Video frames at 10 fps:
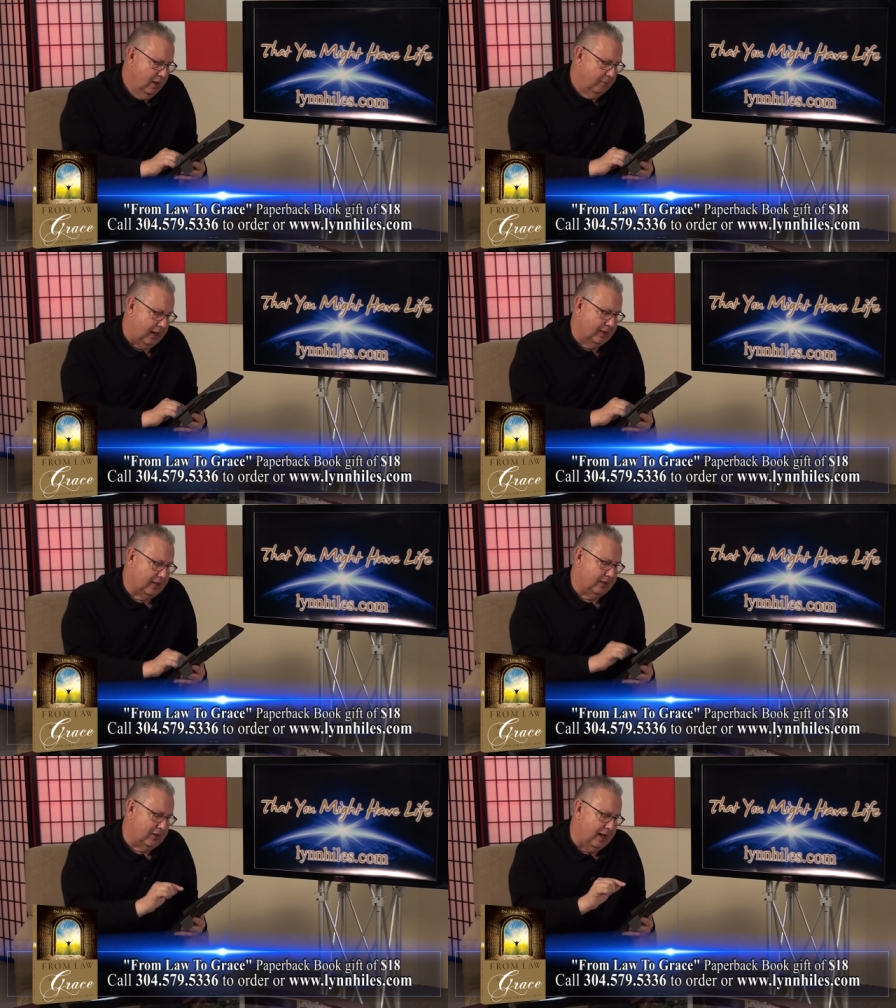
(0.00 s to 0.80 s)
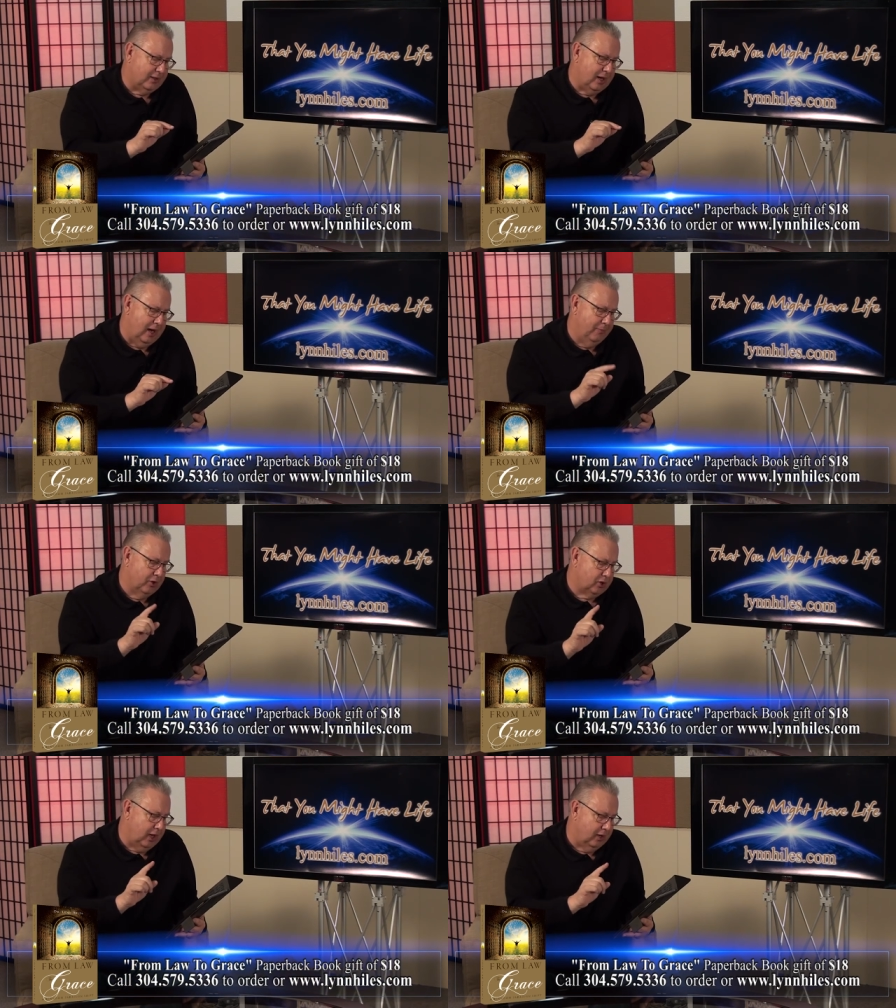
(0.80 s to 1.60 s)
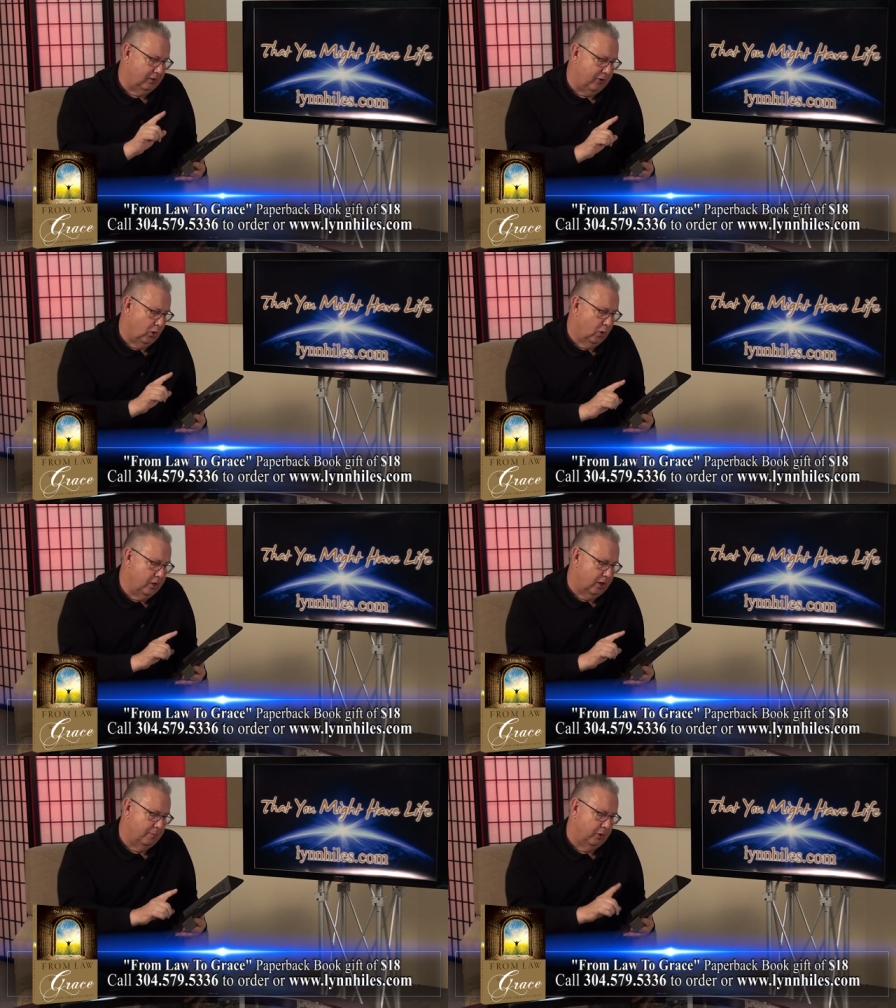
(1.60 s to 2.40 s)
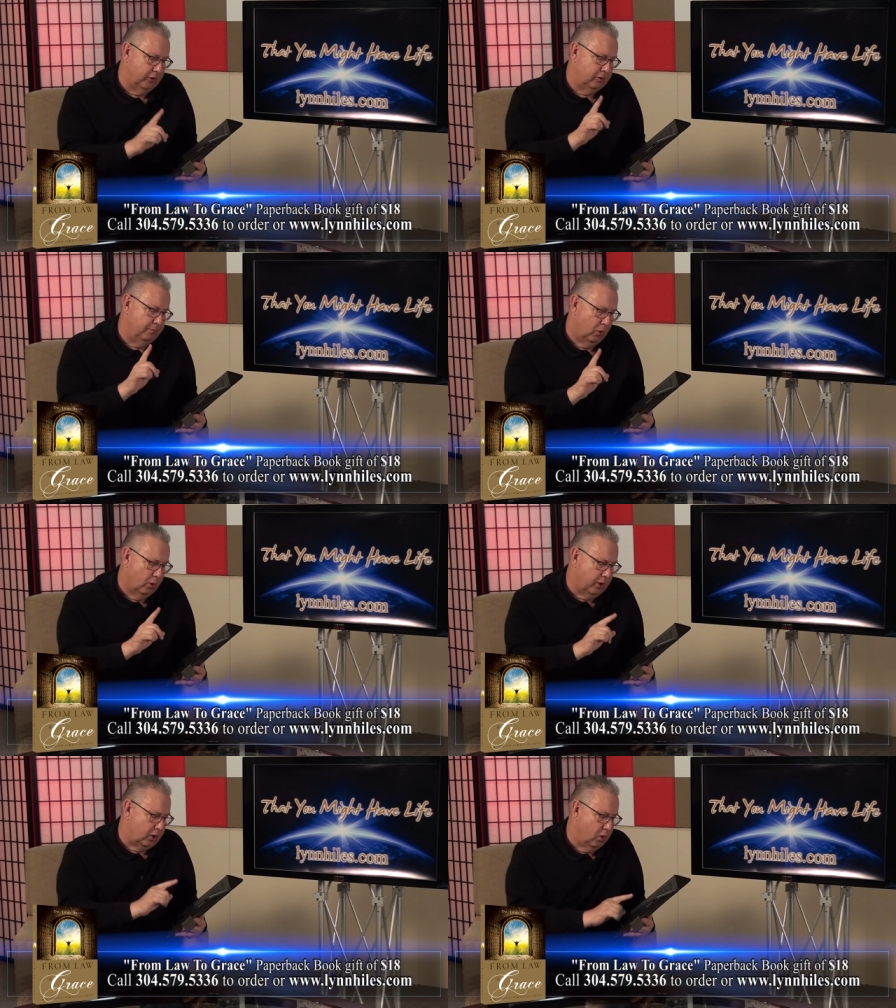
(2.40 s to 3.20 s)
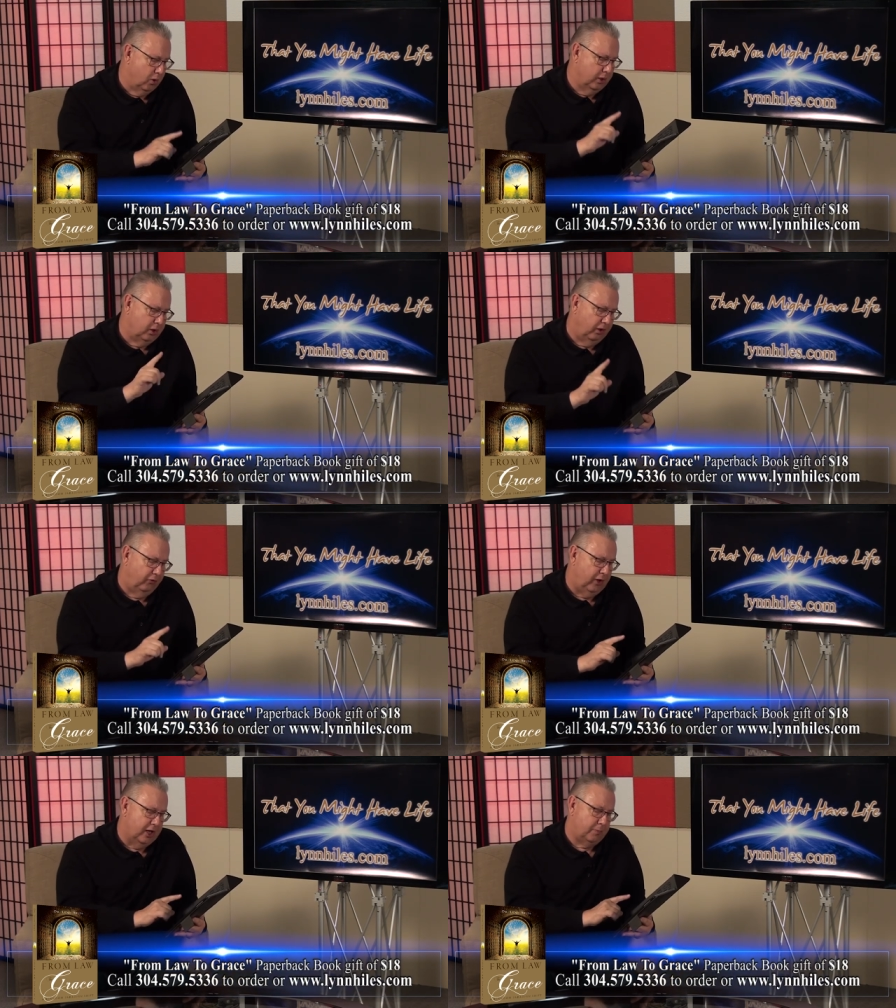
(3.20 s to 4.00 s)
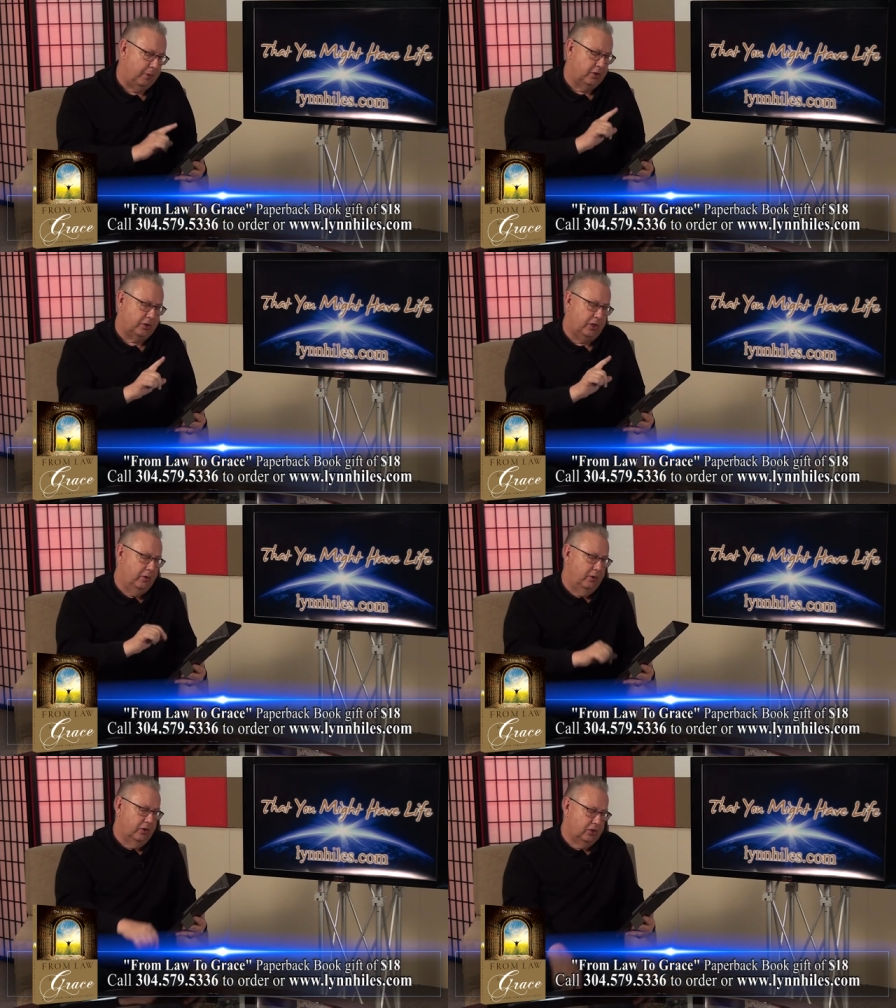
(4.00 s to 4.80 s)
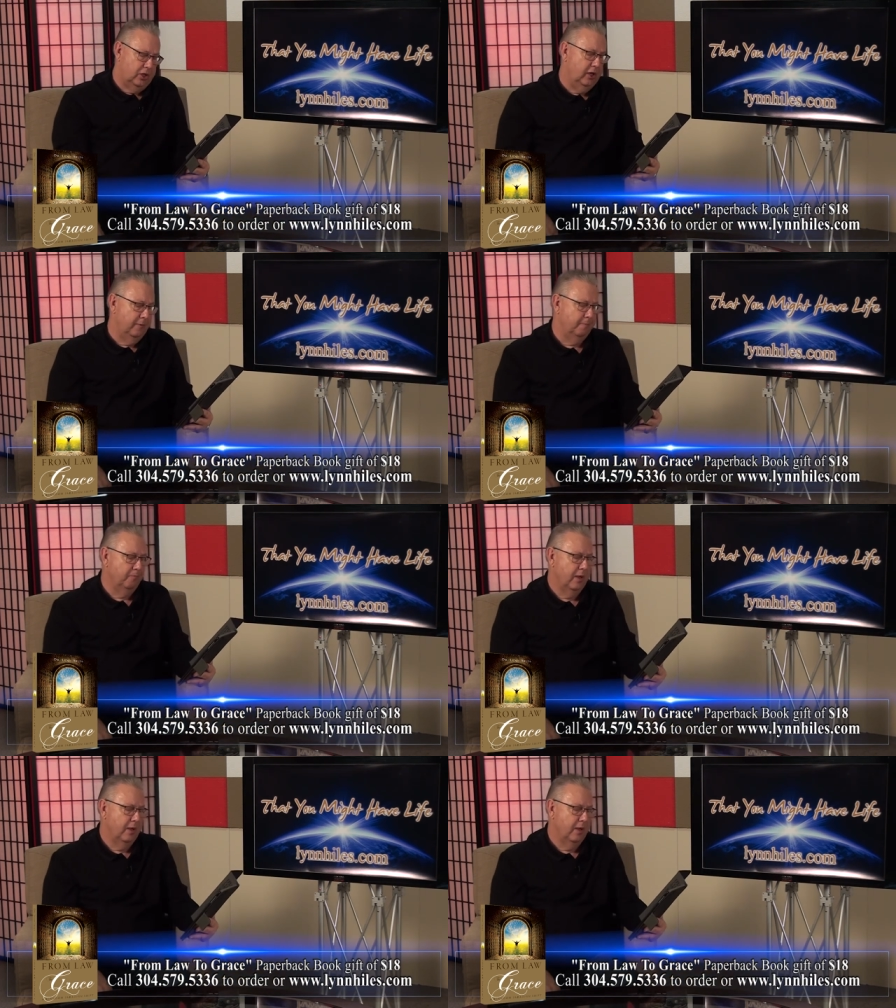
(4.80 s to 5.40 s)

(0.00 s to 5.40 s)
But as at that time the child of the ordinary birth, born according to the flesh, persecuted the son